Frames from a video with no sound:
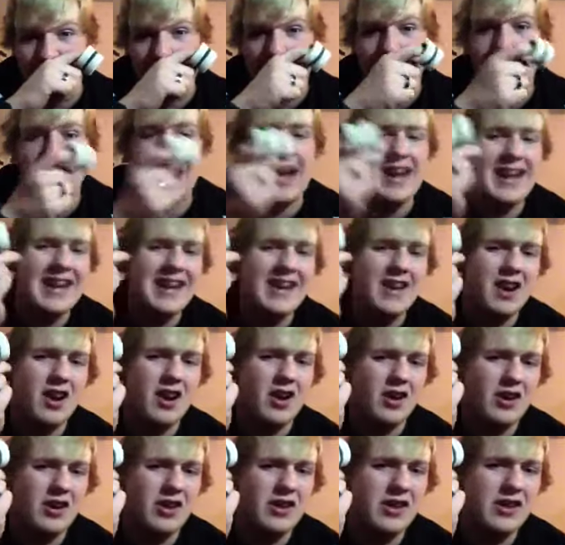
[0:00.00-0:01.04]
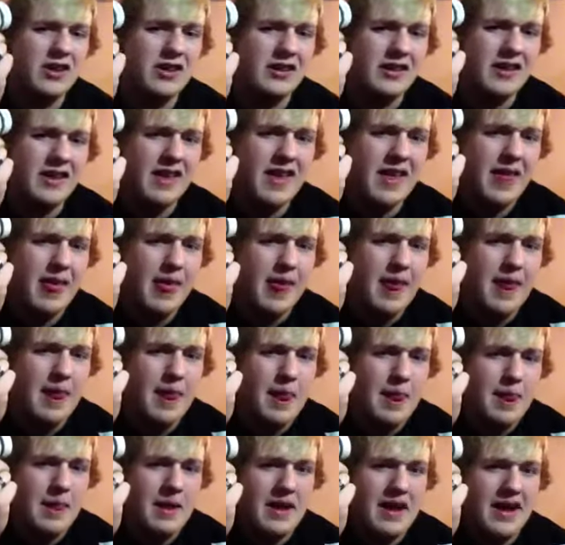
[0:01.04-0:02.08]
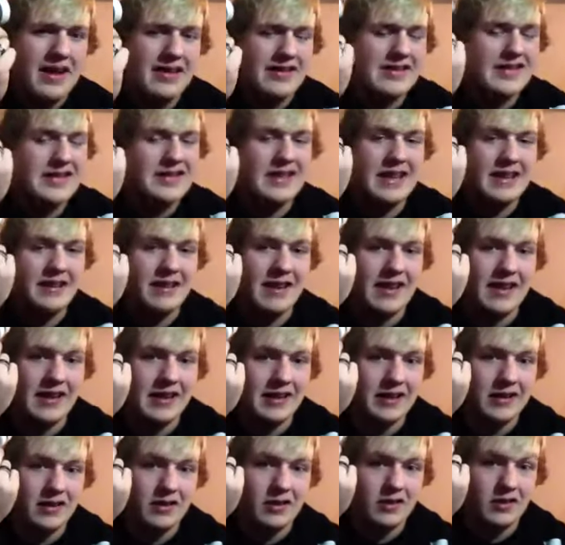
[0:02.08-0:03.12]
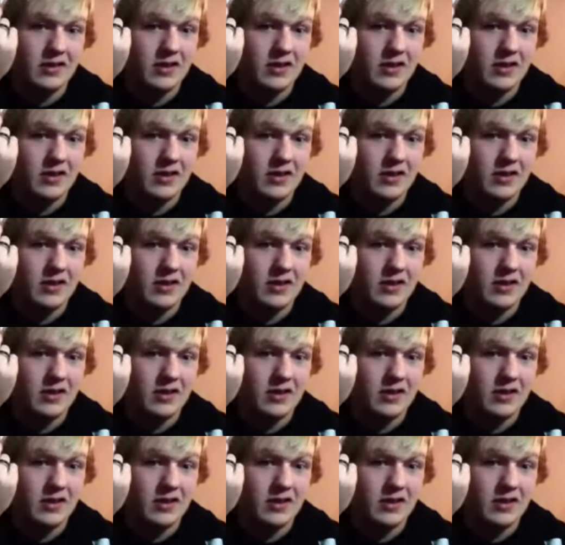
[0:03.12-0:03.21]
riding hard, I'd say like